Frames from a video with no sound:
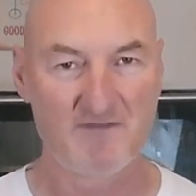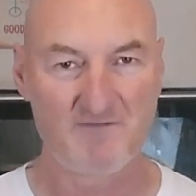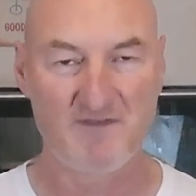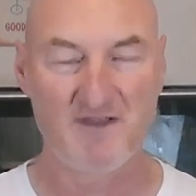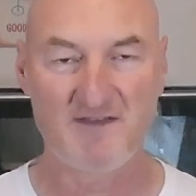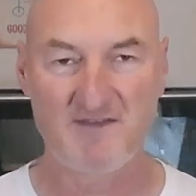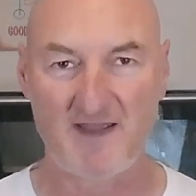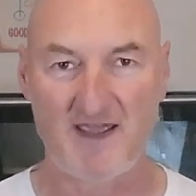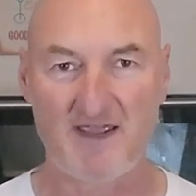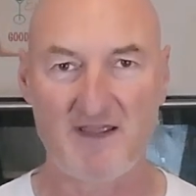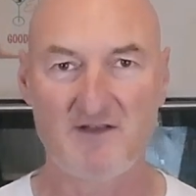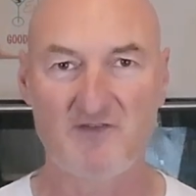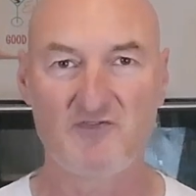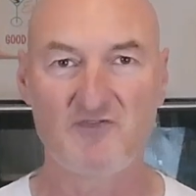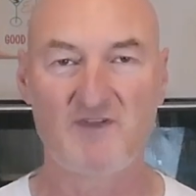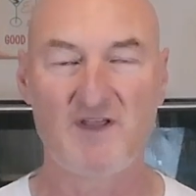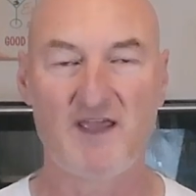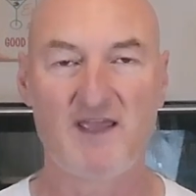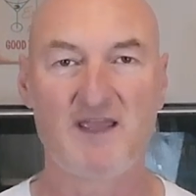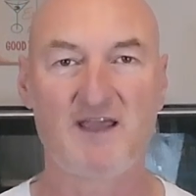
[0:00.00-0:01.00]
We take
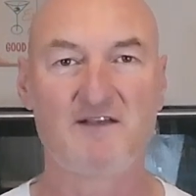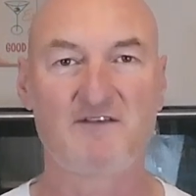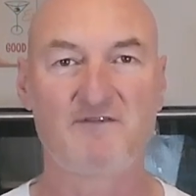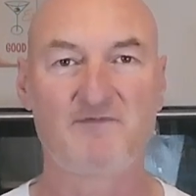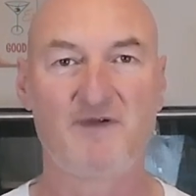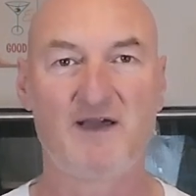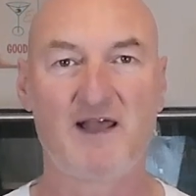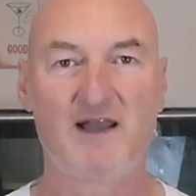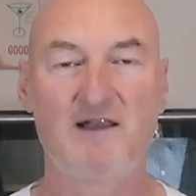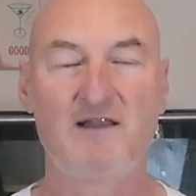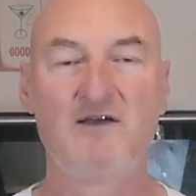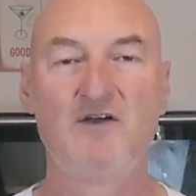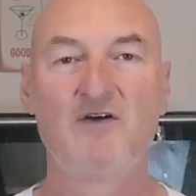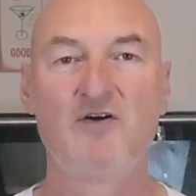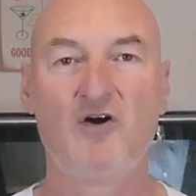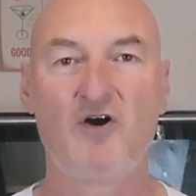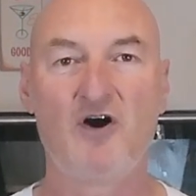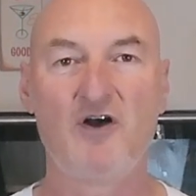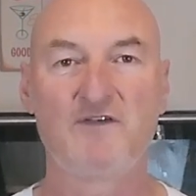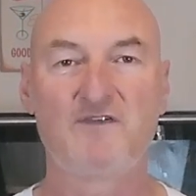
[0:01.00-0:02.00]
today as well
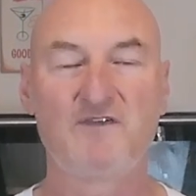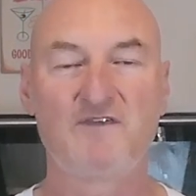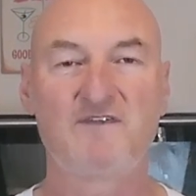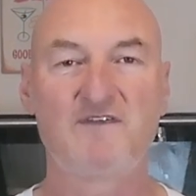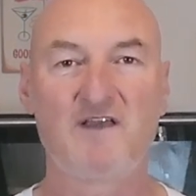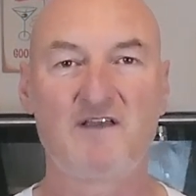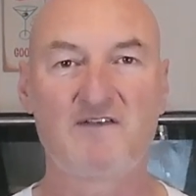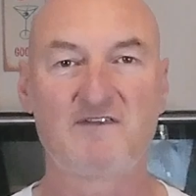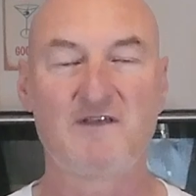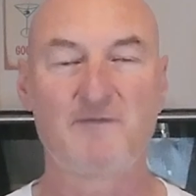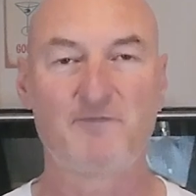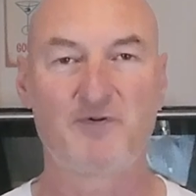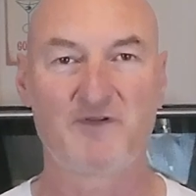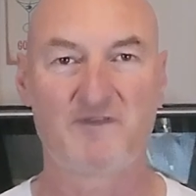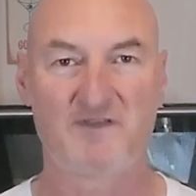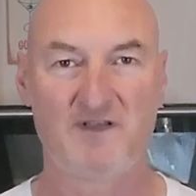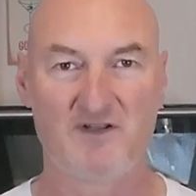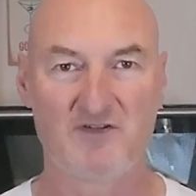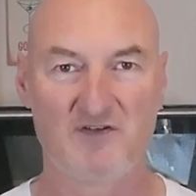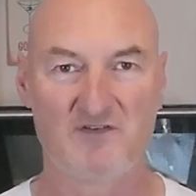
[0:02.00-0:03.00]
also
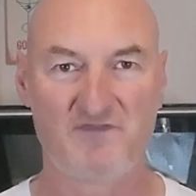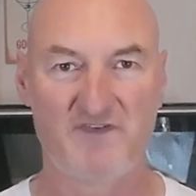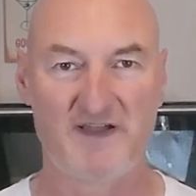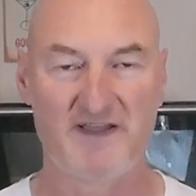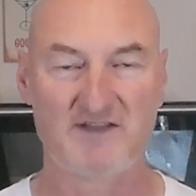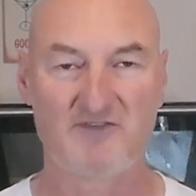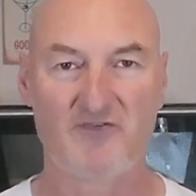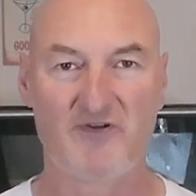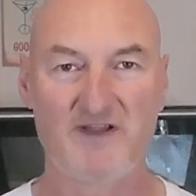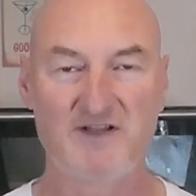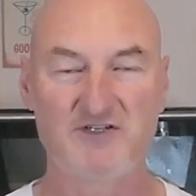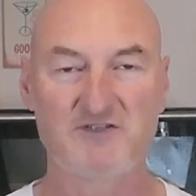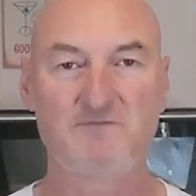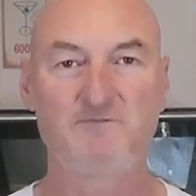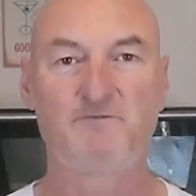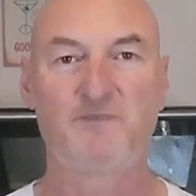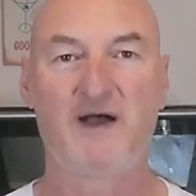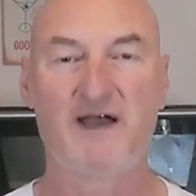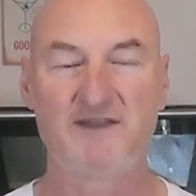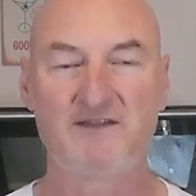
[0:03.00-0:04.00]
60% of
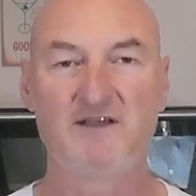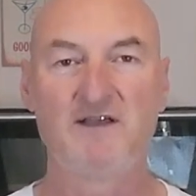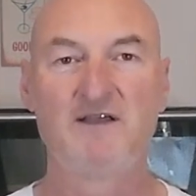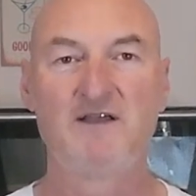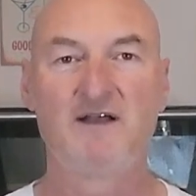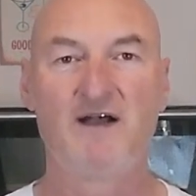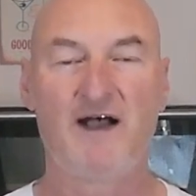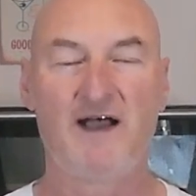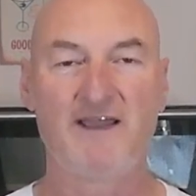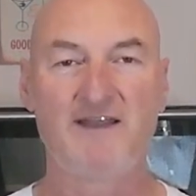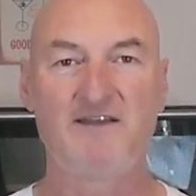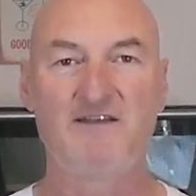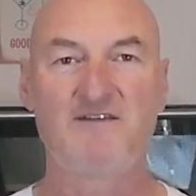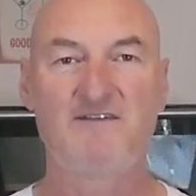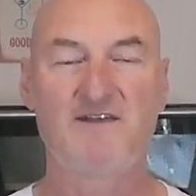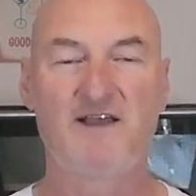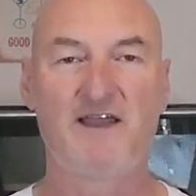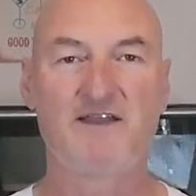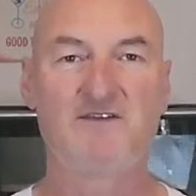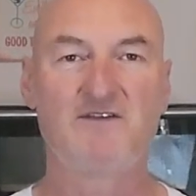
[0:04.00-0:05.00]
hydration, but I
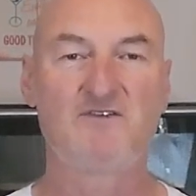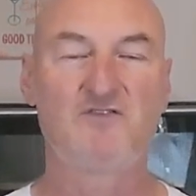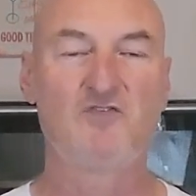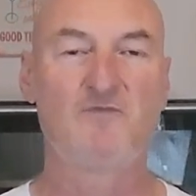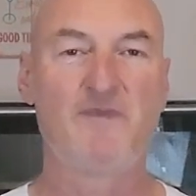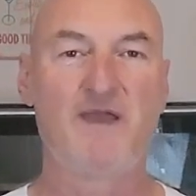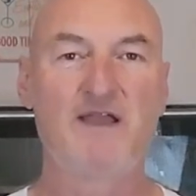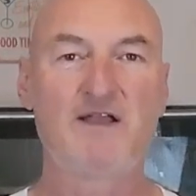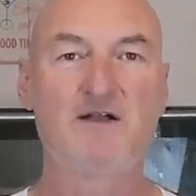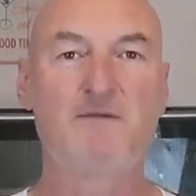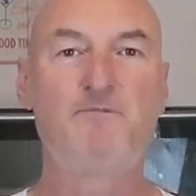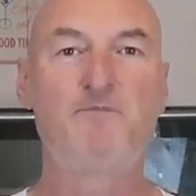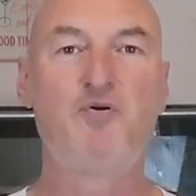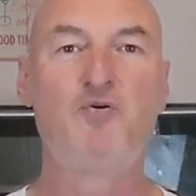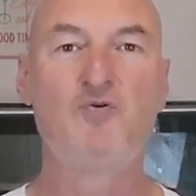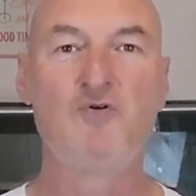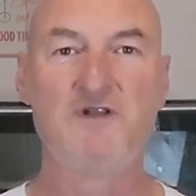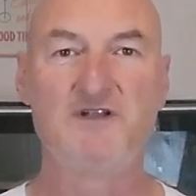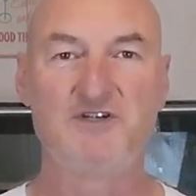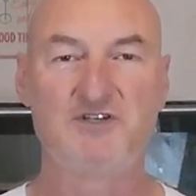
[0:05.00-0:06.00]
decided to make a
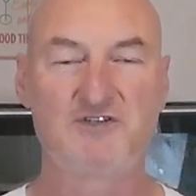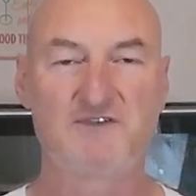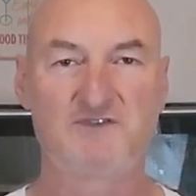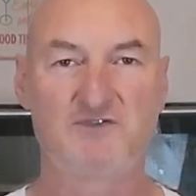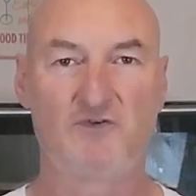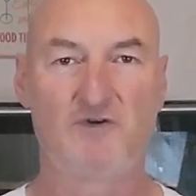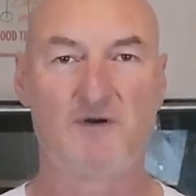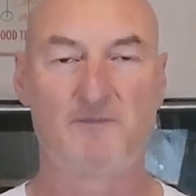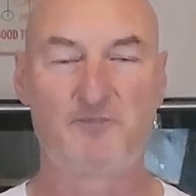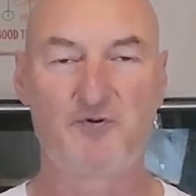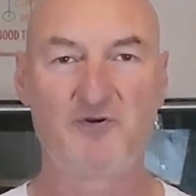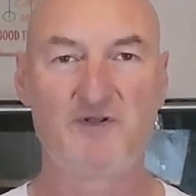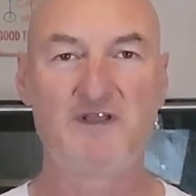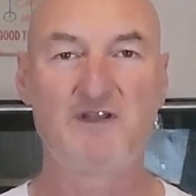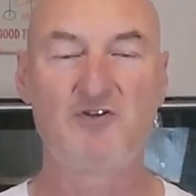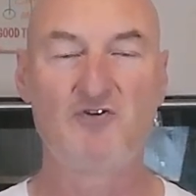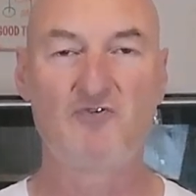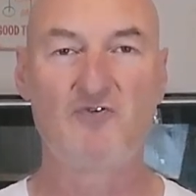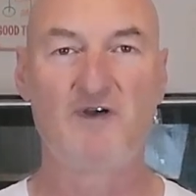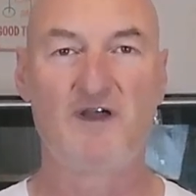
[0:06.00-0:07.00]
Poolish, so a
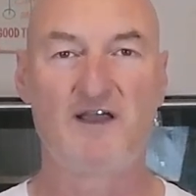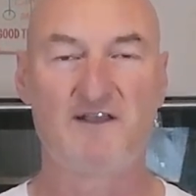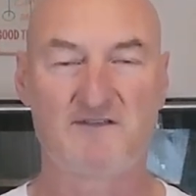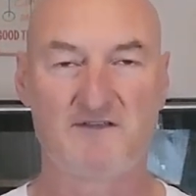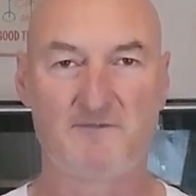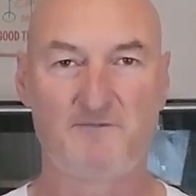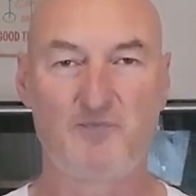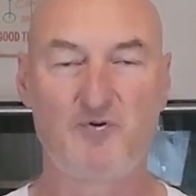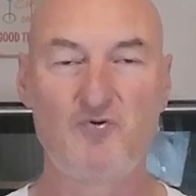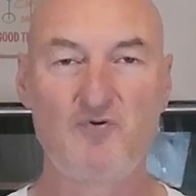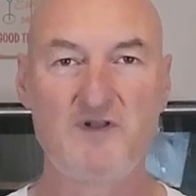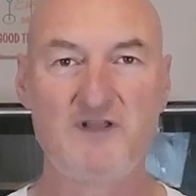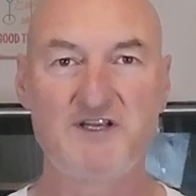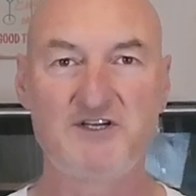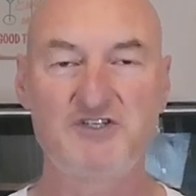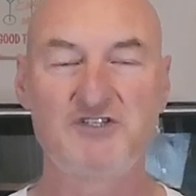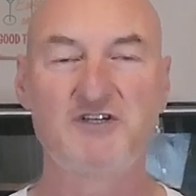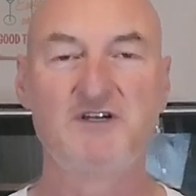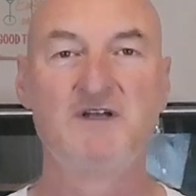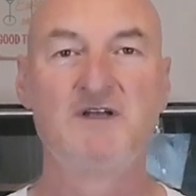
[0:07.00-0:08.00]
pre-dough as a
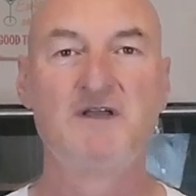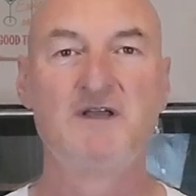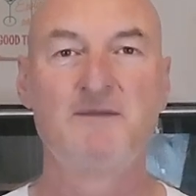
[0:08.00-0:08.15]
Poolish,